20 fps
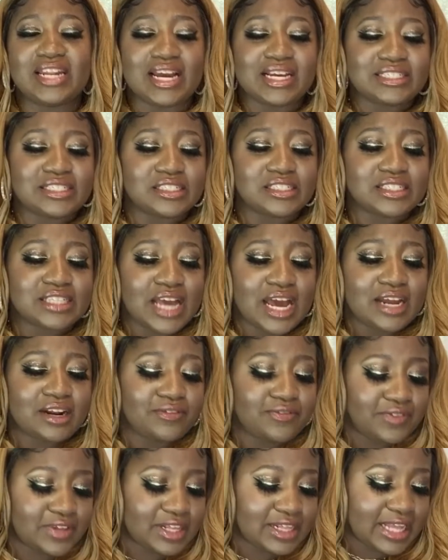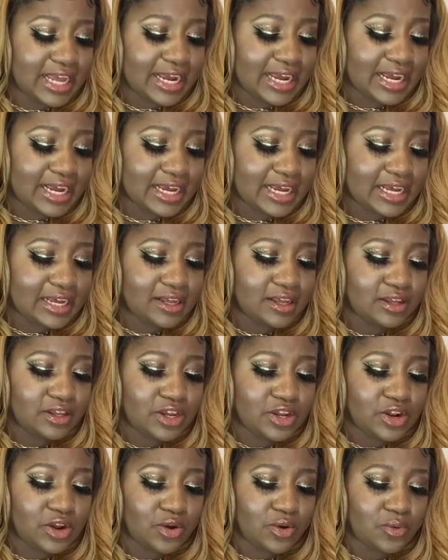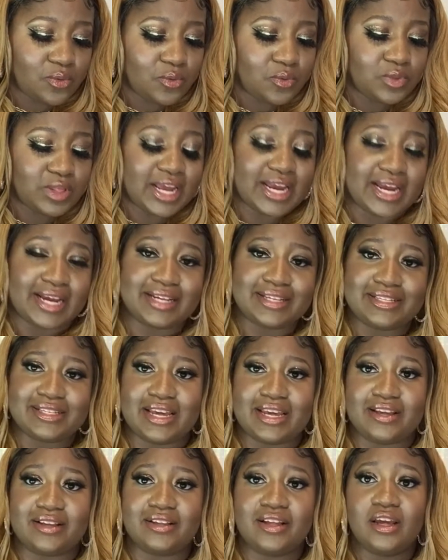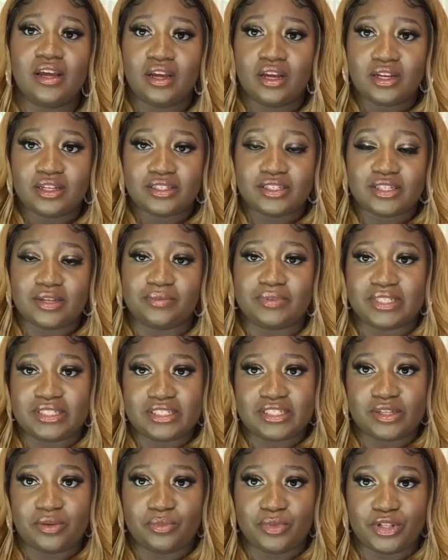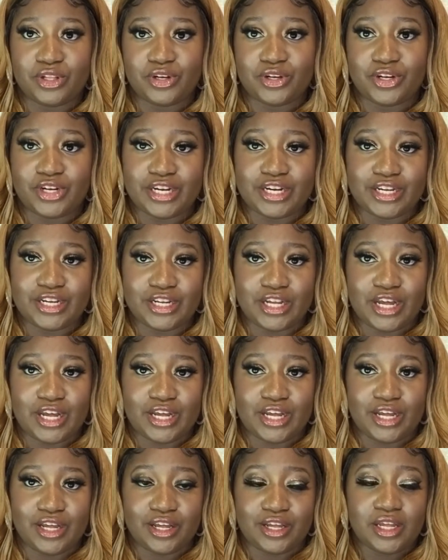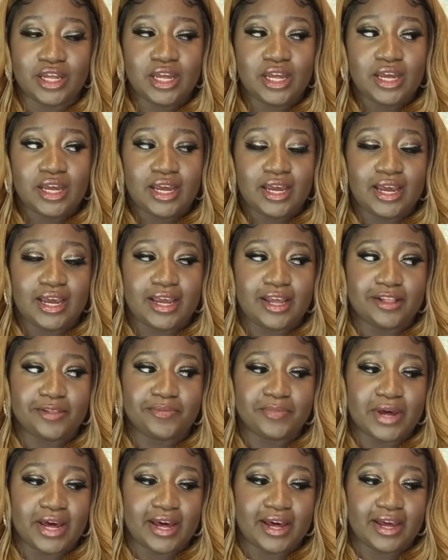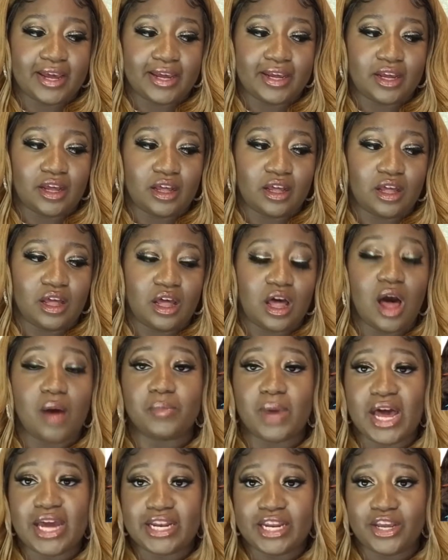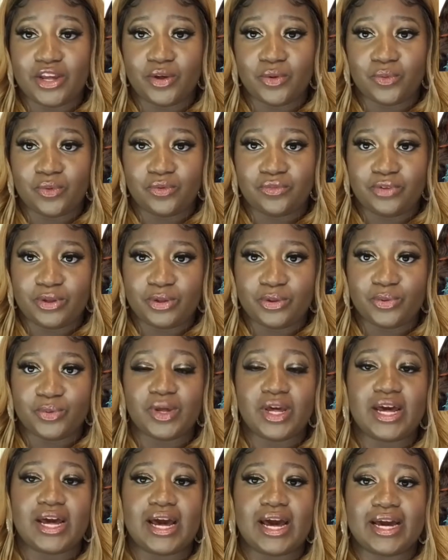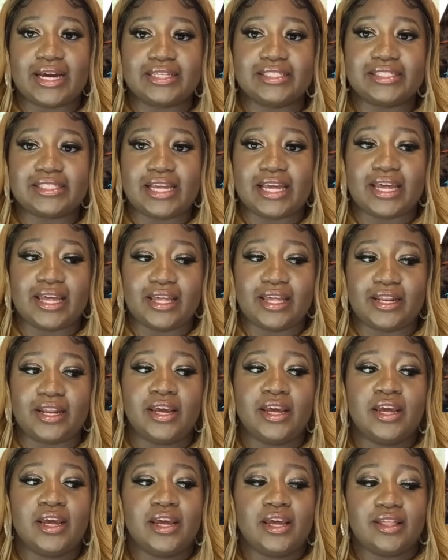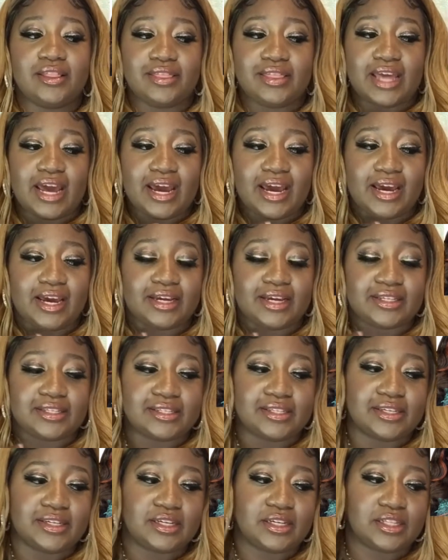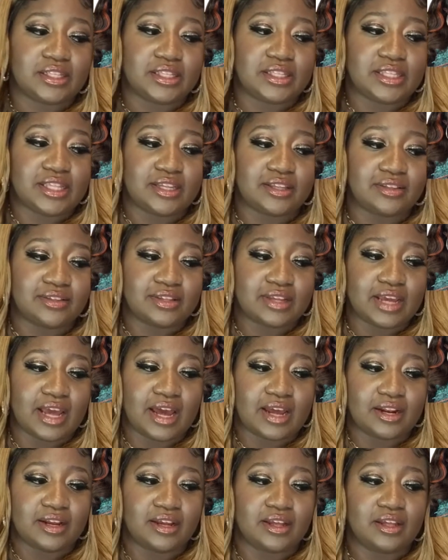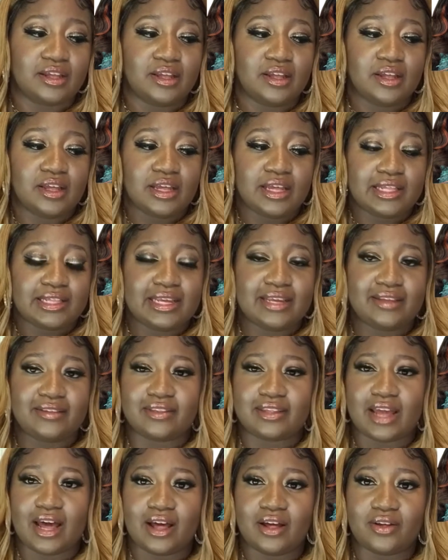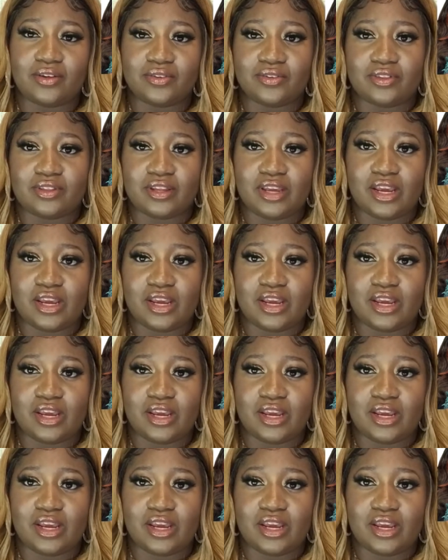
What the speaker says: I just kind of feel like, like I said, something similar in my Amadio review. I said that this kind of, these styles,